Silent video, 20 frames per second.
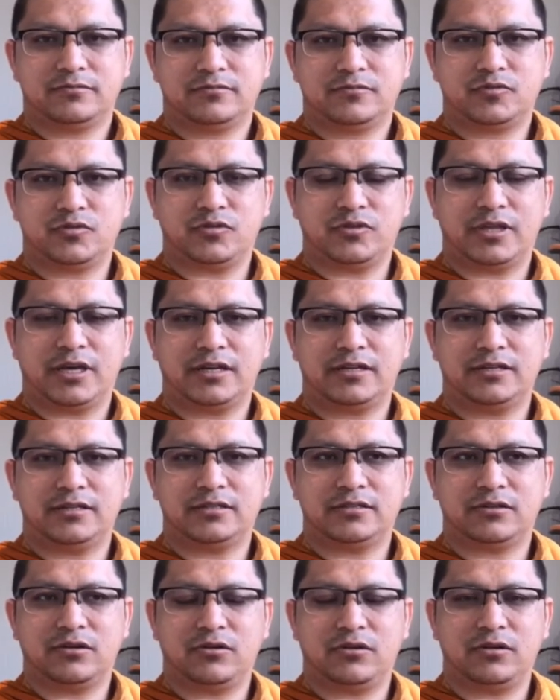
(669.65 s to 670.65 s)
So that
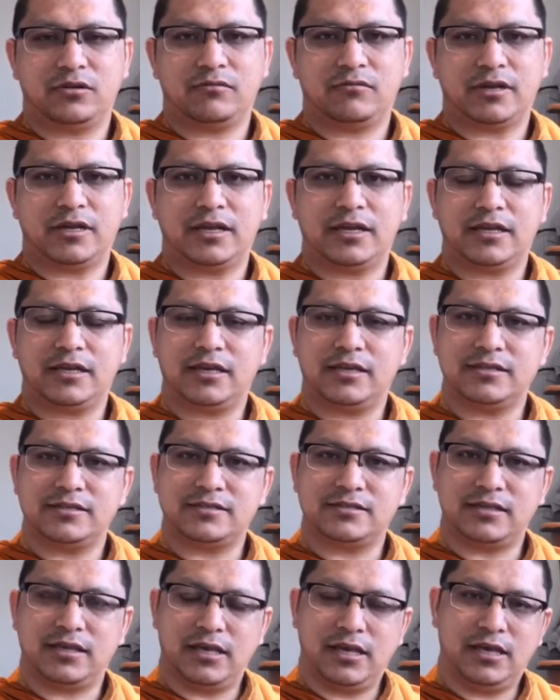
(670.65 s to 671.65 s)
is all what I can
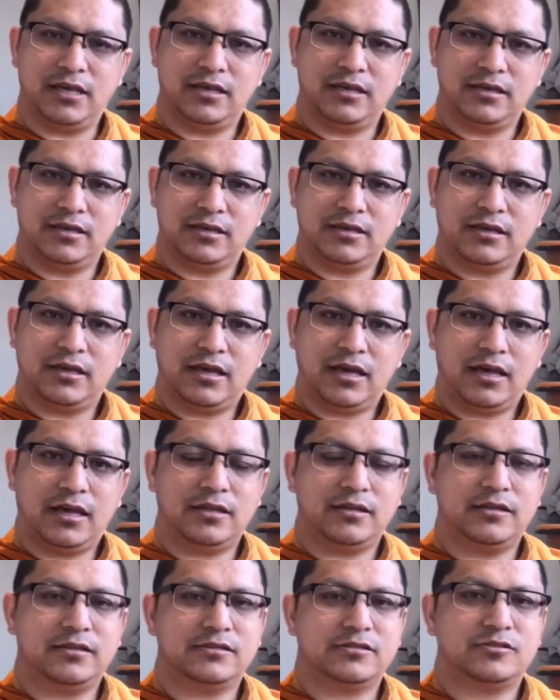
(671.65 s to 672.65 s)
say
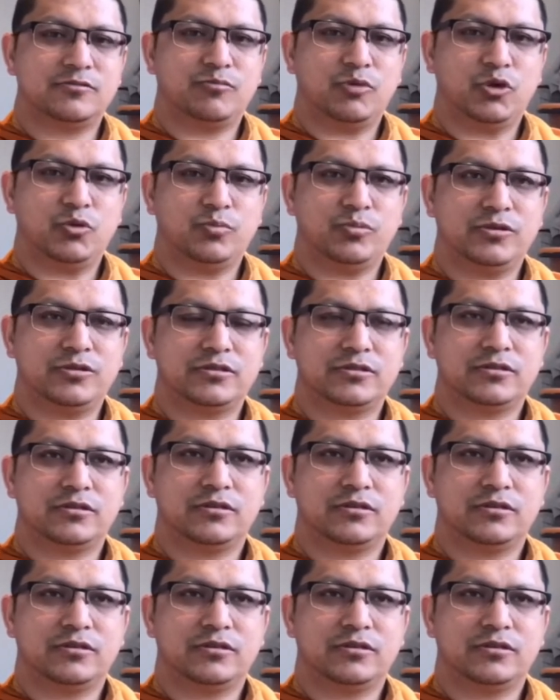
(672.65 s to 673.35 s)
at this moment.